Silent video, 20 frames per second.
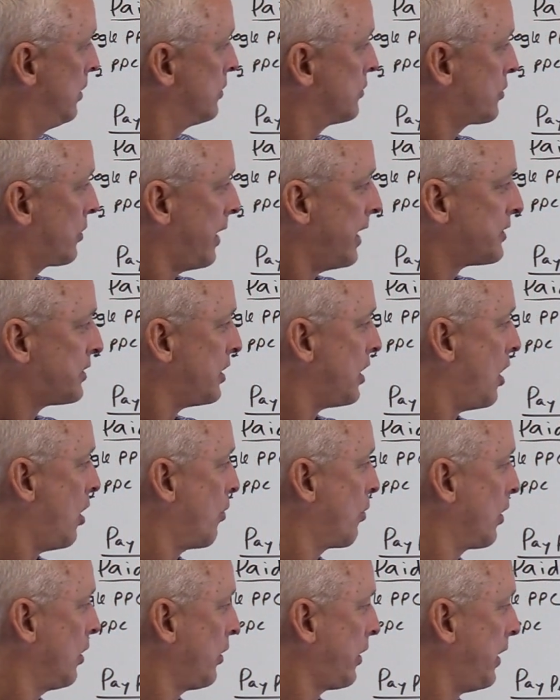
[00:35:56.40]
So your SEO,
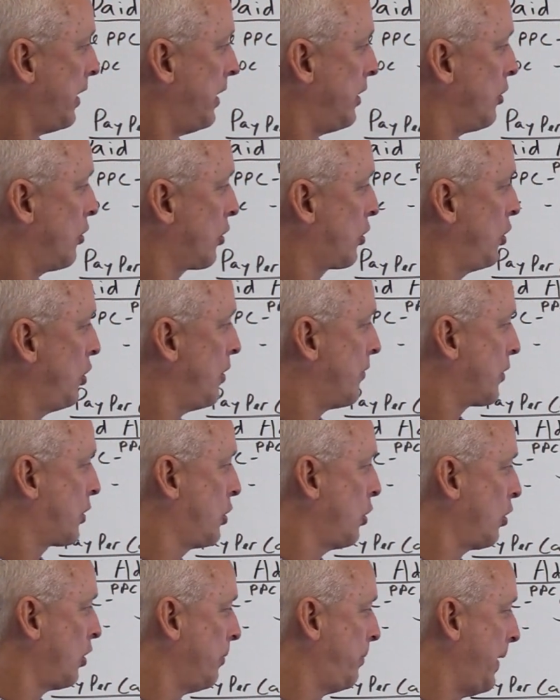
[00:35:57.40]
we're looking at you have a
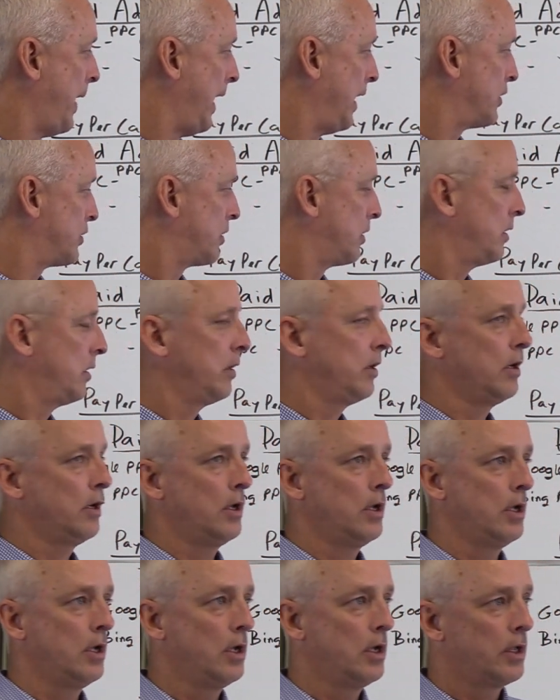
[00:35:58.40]
Google page.
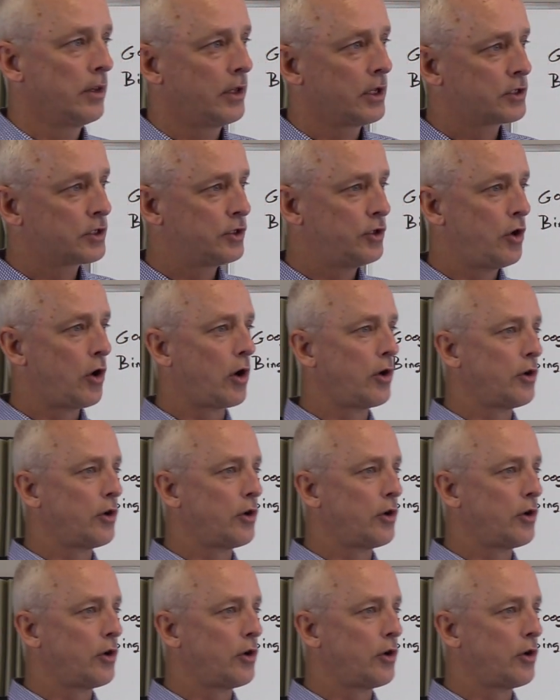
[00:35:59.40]
This is you're